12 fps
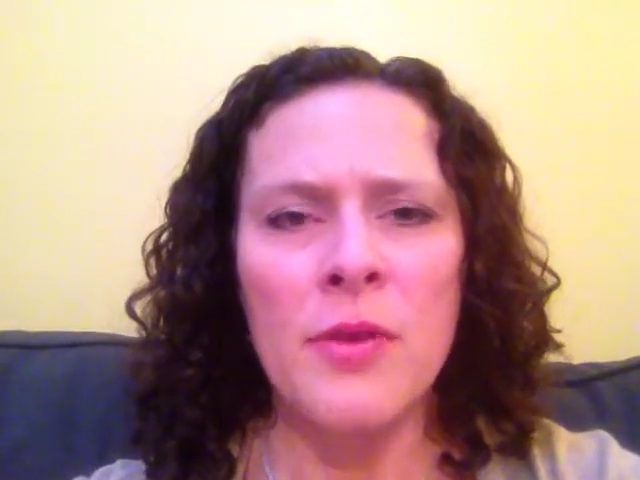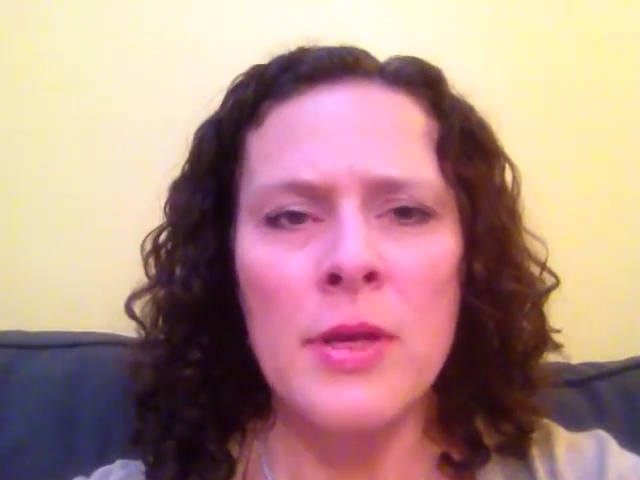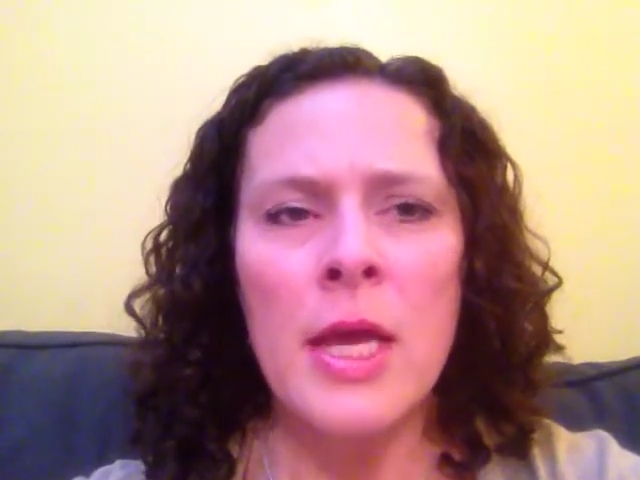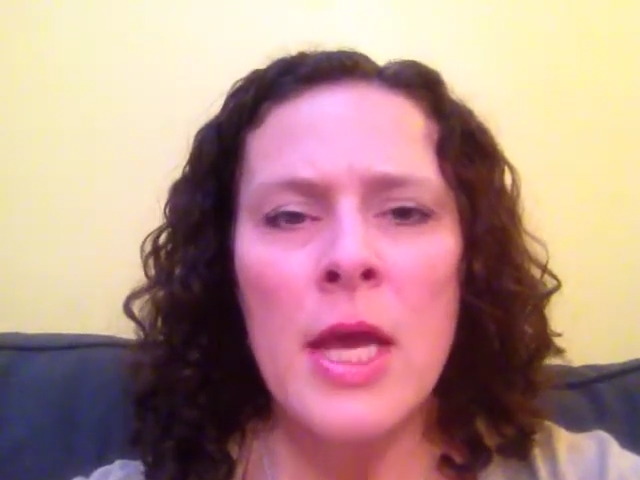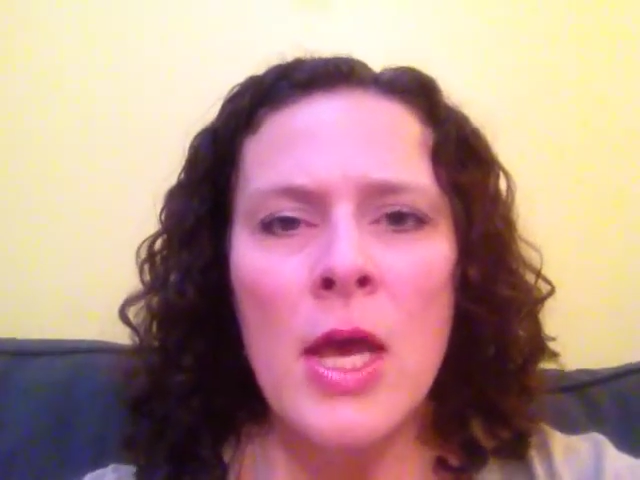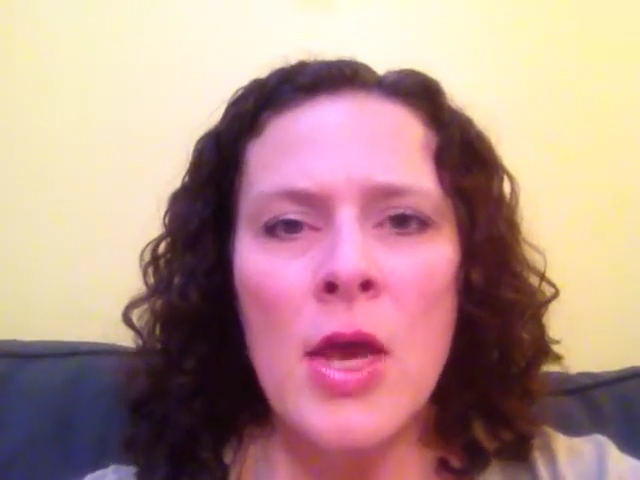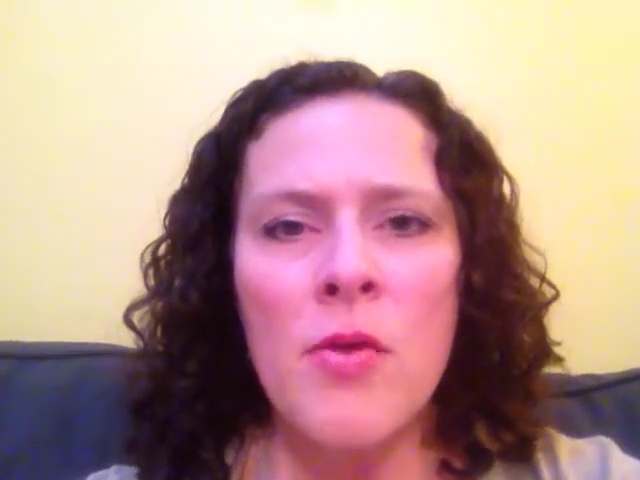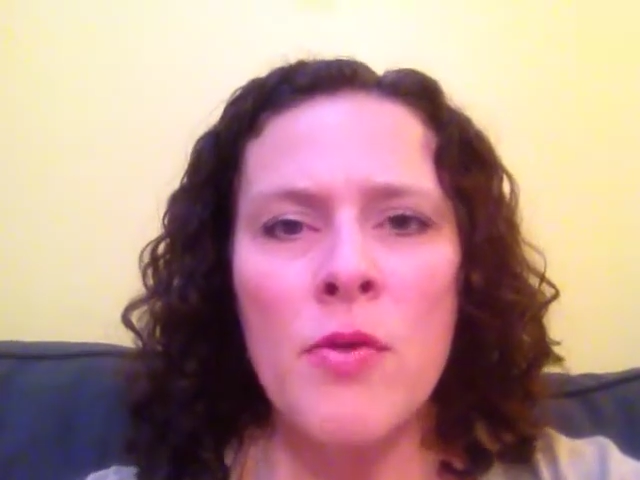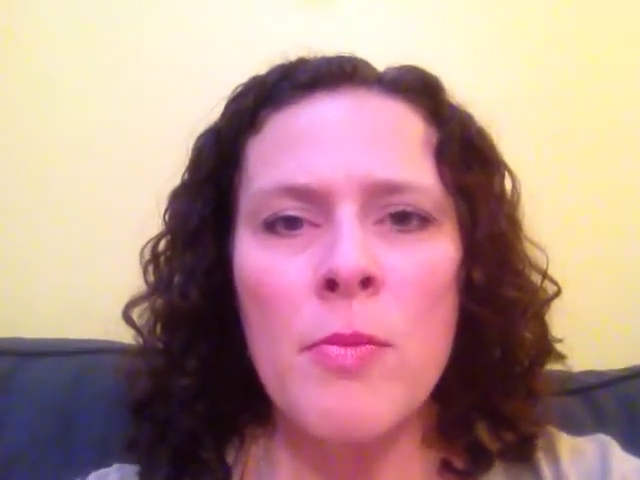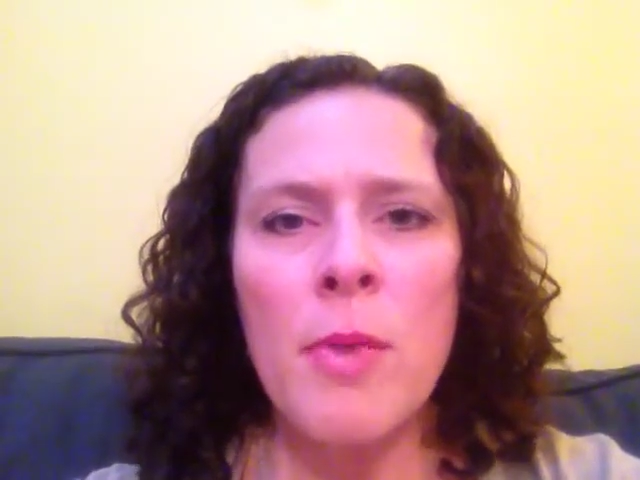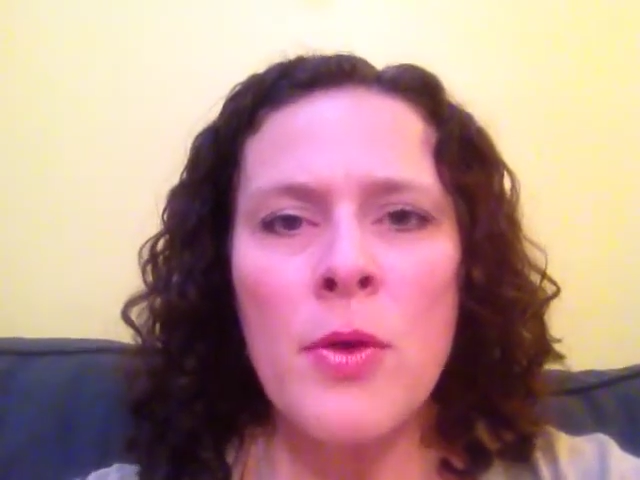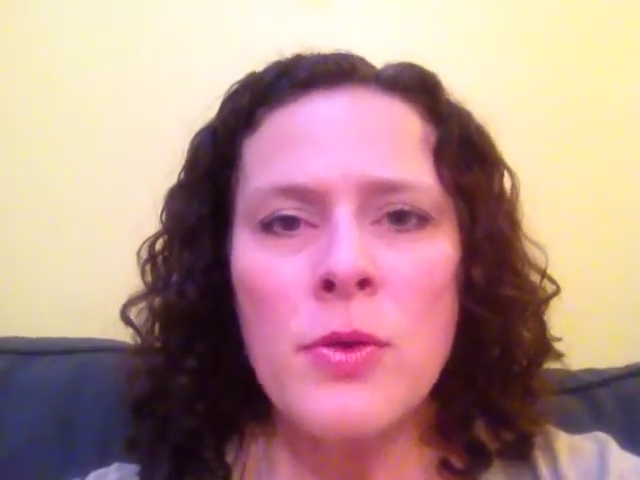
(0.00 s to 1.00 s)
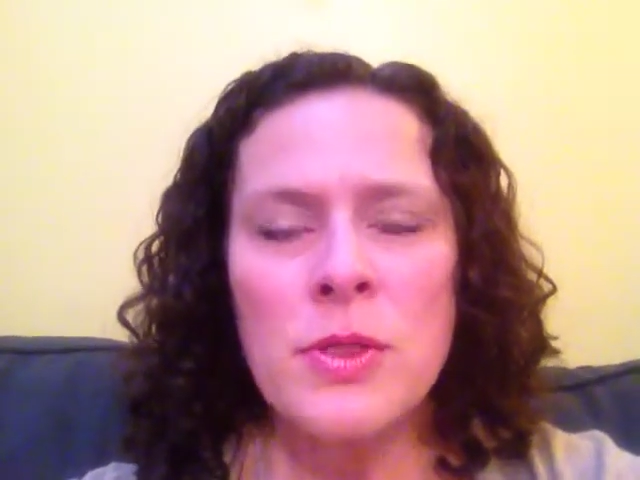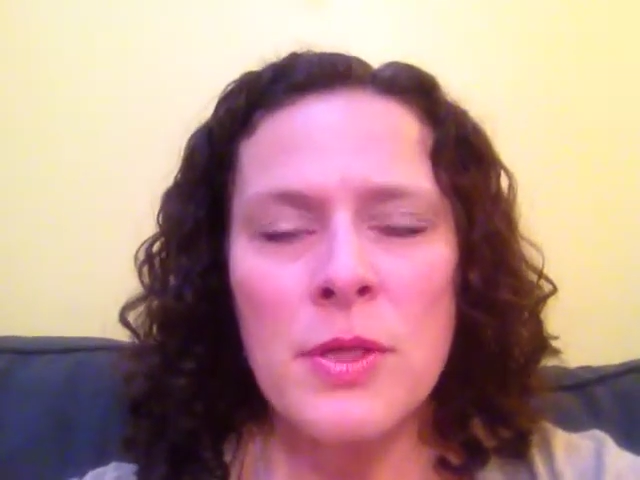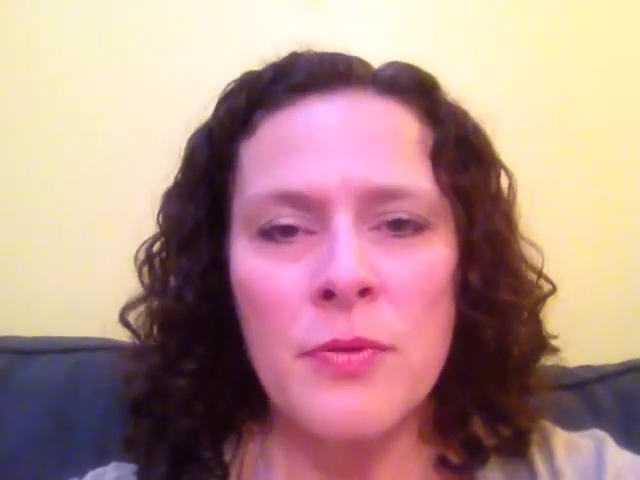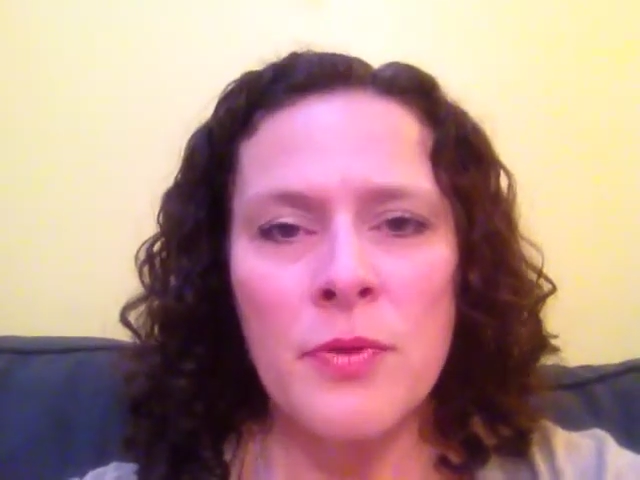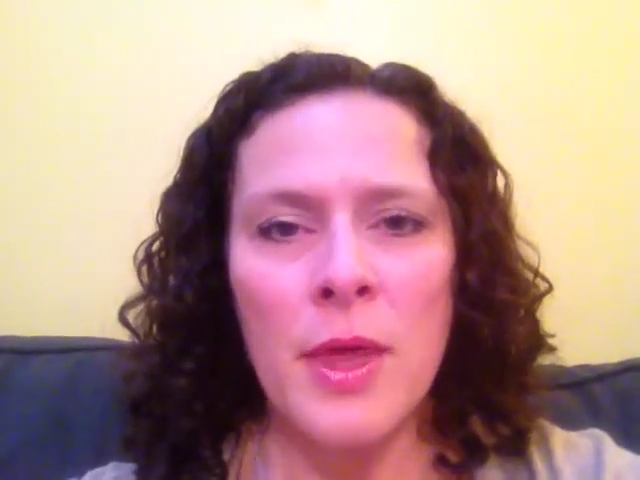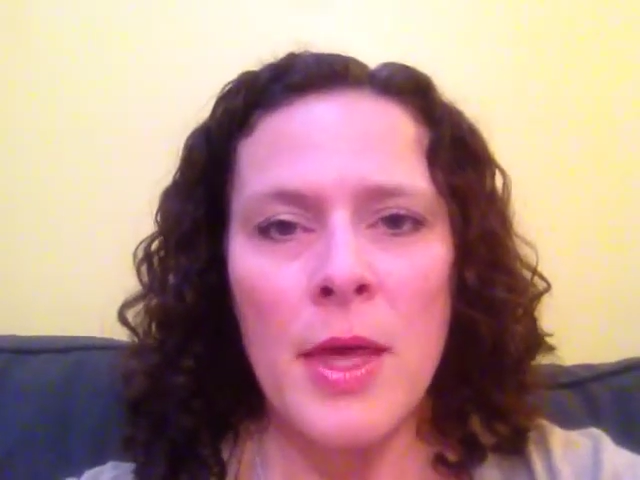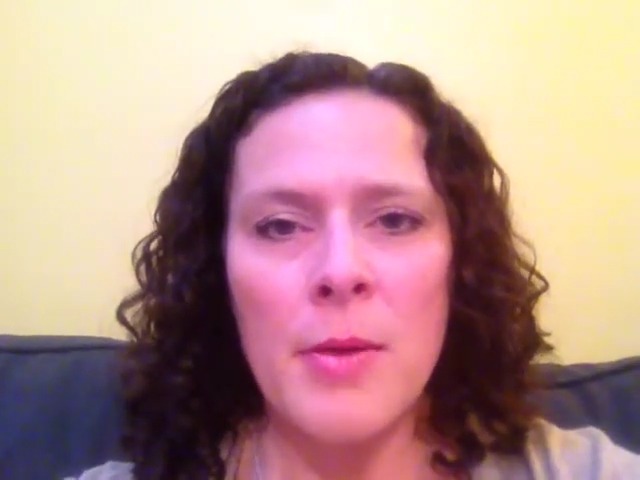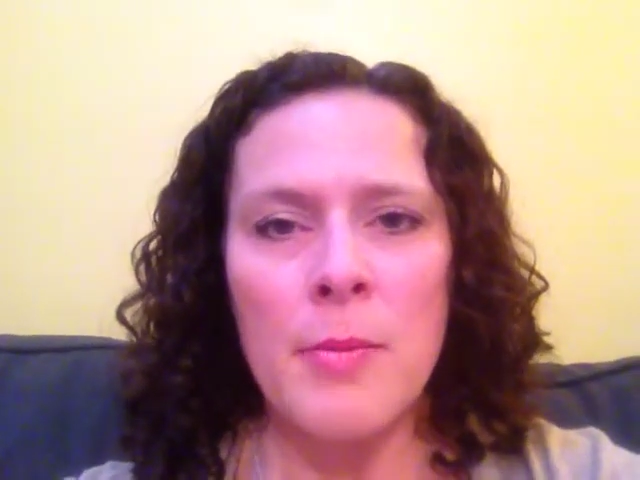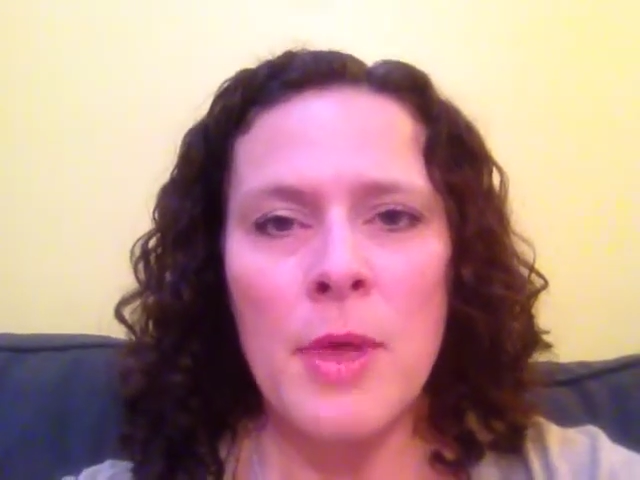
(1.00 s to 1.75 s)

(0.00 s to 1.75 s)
and for most of them,